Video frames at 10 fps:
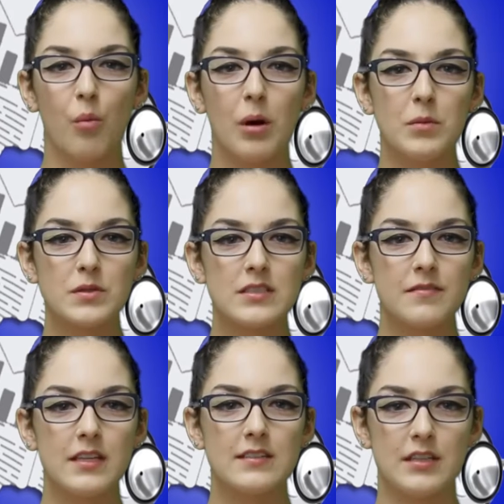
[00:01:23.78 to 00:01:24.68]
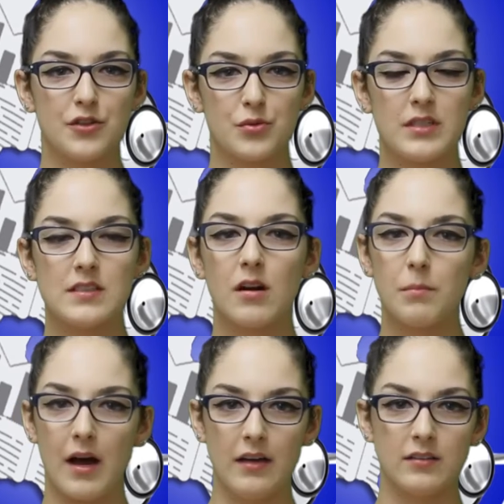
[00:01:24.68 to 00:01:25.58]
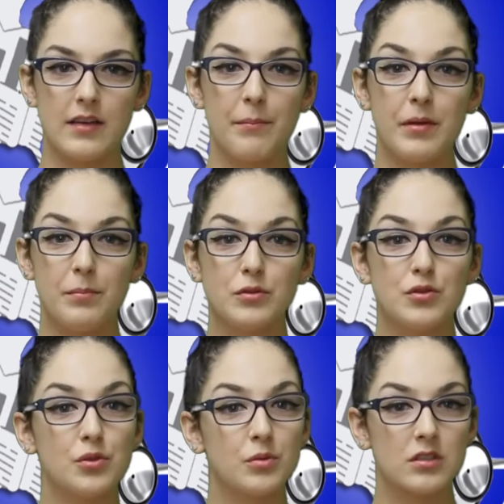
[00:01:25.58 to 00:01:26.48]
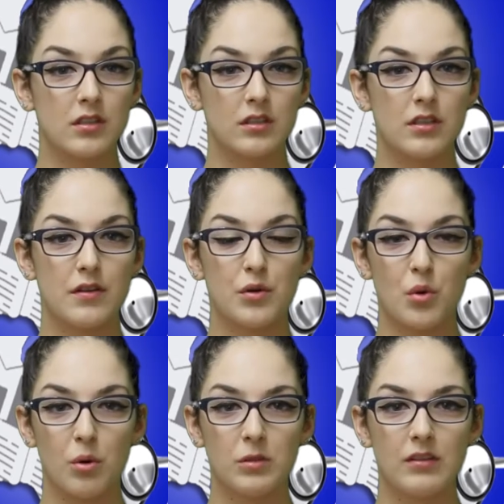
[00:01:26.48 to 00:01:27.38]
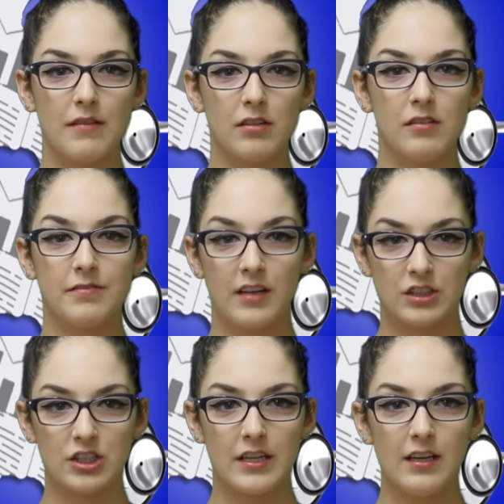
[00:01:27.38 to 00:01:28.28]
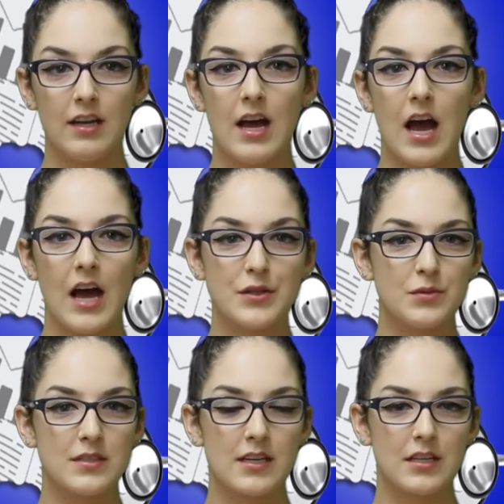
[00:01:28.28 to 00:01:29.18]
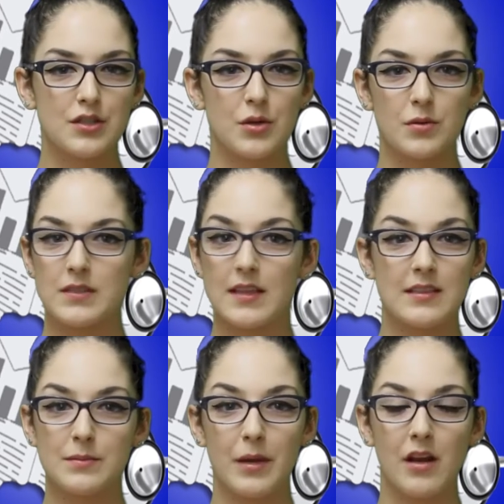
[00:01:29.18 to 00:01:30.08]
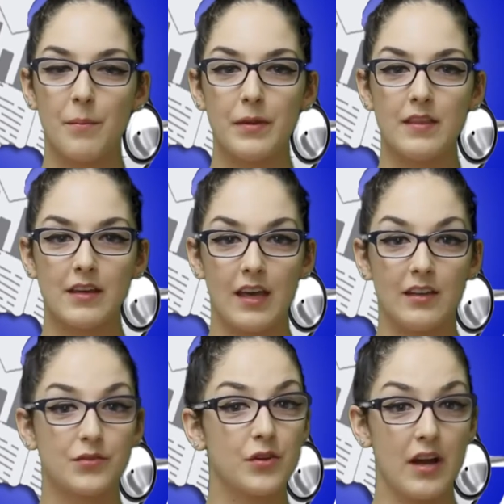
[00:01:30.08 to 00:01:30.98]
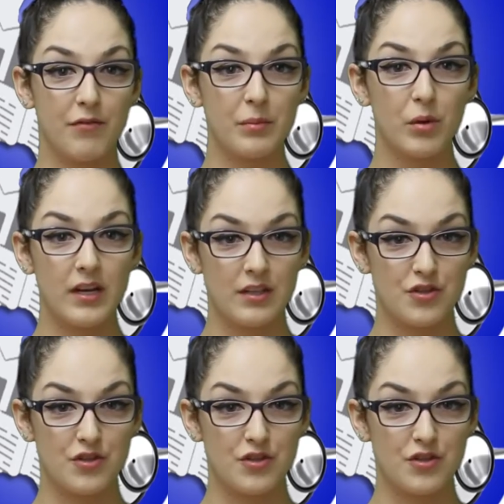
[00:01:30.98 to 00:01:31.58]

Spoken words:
While most of these injuries are mild and people do return to their normal level of functioning, a new study shows that this may not be the case for every brain